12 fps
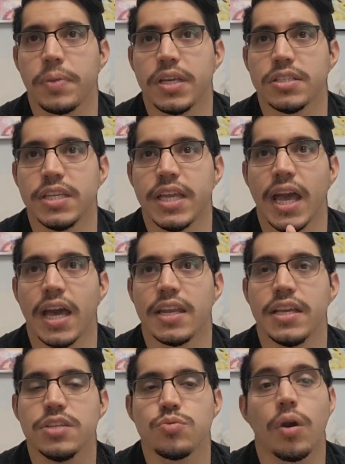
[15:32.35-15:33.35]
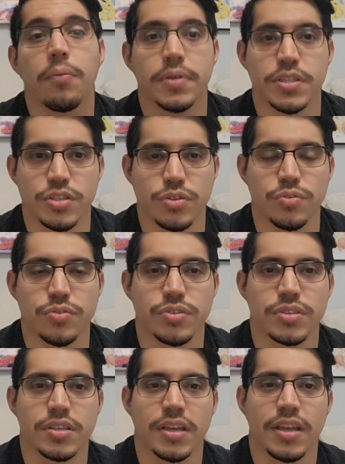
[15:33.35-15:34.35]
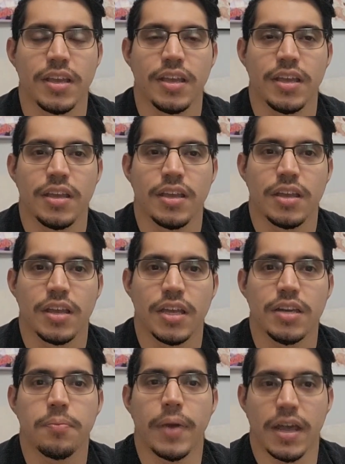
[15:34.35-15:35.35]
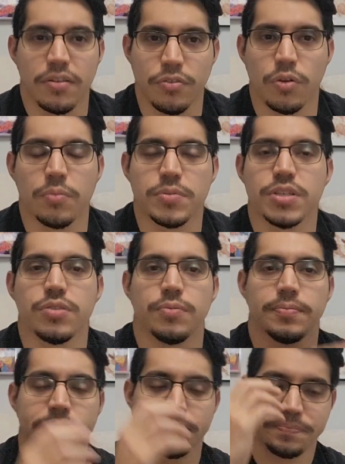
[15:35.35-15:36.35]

because he had his weapons used in a bad form too.